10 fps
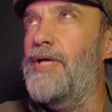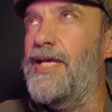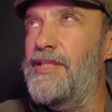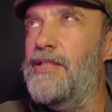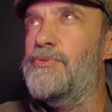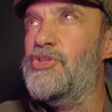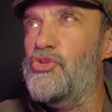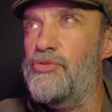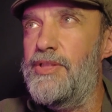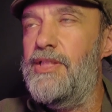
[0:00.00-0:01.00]
I think it was
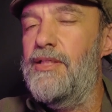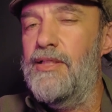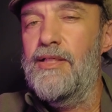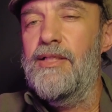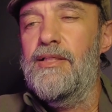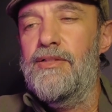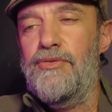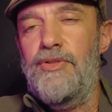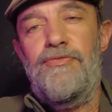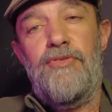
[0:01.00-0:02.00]
three
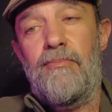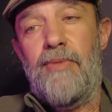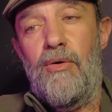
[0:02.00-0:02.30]
Foma